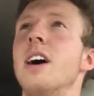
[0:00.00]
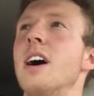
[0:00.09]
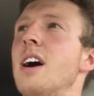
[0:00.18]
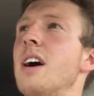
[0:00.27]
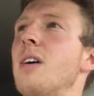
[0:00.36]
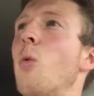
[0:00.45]

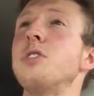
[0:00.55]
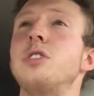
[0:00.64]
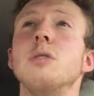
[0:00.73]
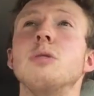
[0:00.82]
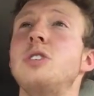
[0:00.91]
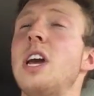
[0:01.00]
What's
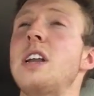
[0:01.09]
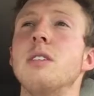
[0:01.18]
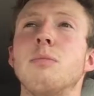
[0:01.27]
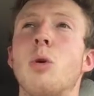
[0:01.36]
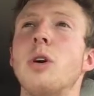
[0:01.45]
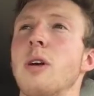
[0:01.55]
your routine in the
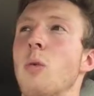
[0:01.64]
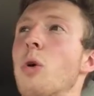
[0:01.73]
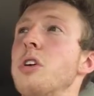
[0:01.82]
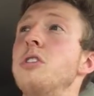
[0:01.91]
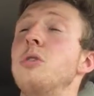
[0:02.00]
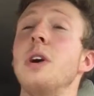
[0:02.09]
morning?
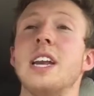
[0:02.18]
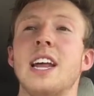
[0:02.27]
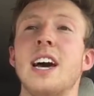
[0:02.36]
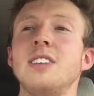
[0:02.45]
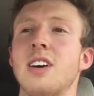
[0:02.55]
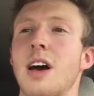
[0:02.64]
What are you doing at
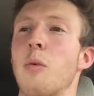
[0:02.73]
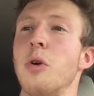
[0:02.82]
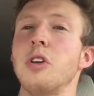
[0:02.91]
nighttime?